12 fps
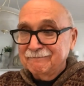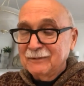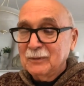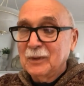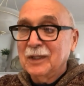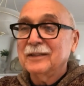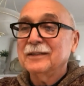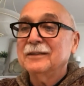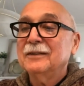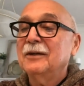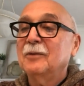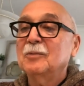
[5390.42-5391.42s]
We had a
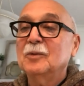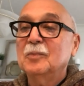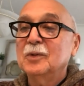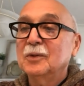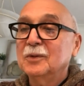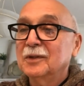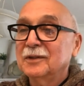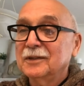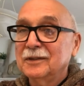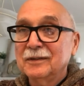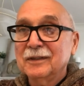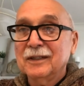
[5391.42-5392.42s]
double
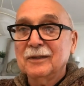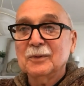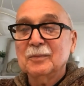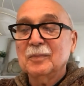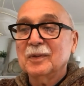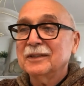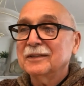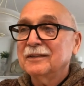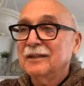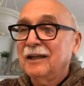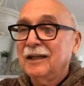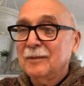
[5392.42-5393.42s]
bugler that would play
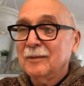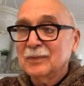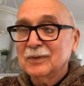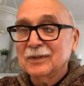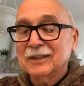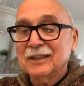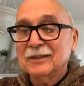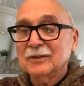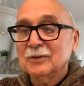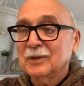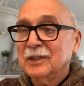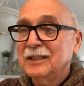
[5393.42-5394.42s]
taps. I
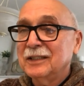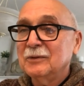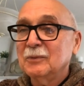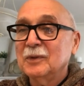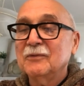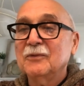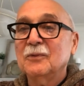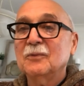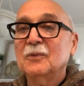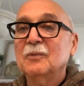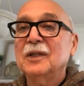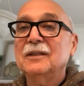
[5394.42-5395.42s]
trained, we
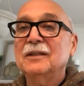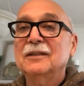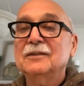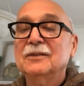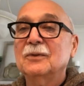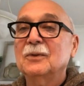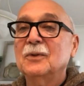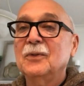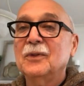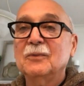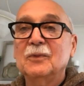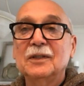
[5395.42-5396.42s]
made this whole
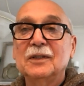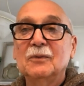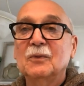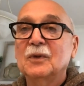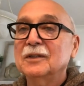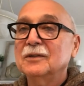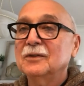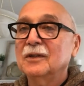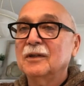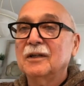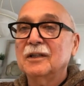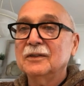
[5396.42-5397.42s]
thing. We wanted to
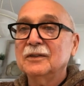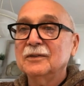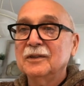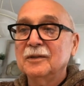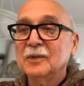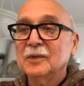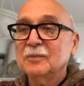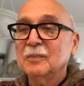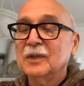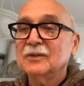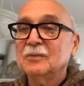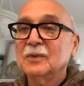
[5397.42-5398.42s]
honor them as
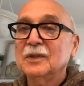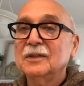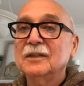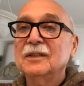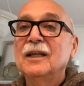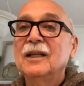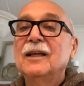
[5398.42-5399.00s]
best we could.